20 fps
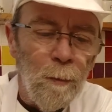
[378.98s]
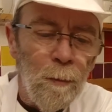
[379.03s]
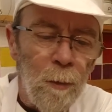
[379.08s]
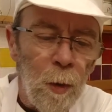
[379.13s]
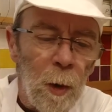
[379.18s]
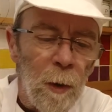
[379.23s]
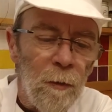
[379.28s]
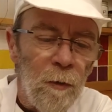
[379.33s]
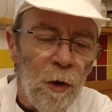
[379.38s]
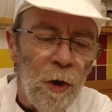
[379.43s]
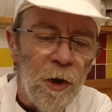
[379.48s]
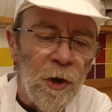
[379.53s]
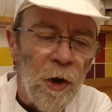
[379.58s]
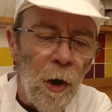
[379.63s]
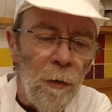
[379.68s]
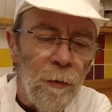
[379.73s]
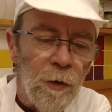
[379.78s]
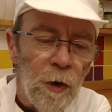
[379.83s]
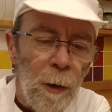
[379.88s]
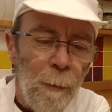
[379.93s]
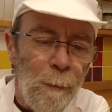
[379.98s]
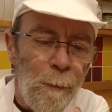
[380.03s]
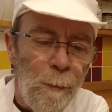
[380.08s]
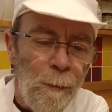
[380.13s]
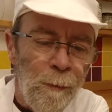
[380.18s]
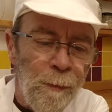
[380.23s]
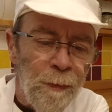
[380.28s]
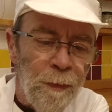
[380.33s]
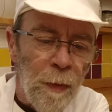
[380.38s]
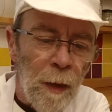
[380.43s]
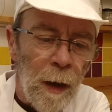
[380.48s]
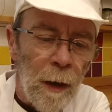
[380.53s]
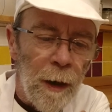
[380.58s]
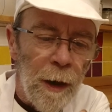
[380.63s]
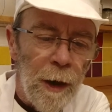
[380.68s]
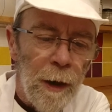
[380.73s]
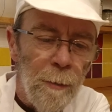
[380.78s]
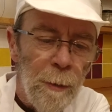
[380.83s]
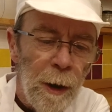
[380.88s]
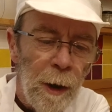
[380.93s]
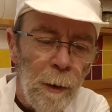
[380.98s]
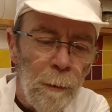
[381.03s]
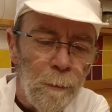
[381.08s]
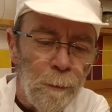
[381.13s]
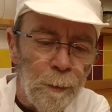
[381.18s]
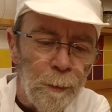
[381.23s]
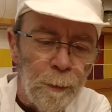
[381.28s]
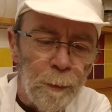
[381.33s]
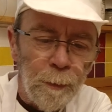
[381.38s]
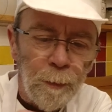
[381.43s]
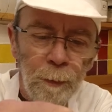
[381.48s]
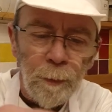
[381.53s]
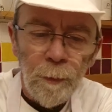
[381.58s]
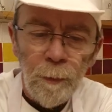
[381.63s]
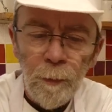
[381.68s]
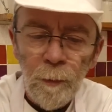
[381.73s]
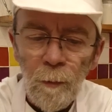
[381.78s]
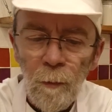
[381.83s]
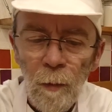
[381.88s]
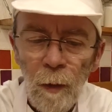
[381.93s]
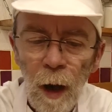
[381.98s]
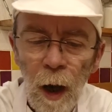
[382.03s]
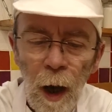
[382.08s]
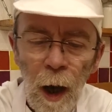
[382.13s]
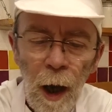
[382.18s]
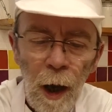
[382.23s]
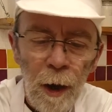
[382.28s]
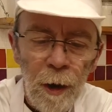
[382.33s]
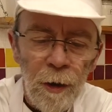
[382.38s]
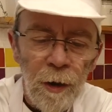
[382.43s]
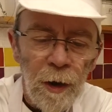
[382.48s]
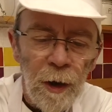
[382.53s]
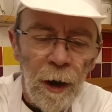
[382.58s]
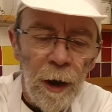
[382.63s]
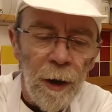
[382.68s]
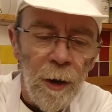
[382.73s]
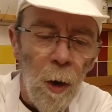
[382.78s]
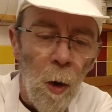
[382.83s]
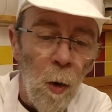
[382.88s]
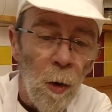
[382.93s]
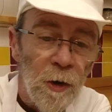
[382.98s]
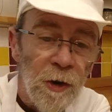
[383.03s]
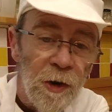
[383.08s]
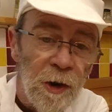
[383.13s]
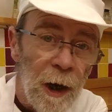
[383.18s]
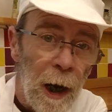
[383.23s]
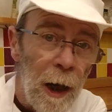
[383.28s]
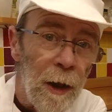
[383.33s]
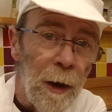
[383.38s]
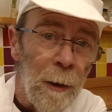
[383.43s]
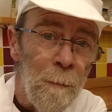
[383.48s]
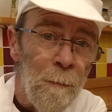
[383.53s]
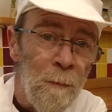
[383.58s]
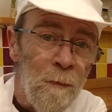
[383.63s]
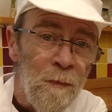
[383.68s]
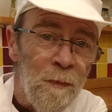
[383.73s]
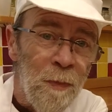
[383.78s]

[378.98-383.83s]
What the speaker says: Beautifully soft in the middle, and it holds together.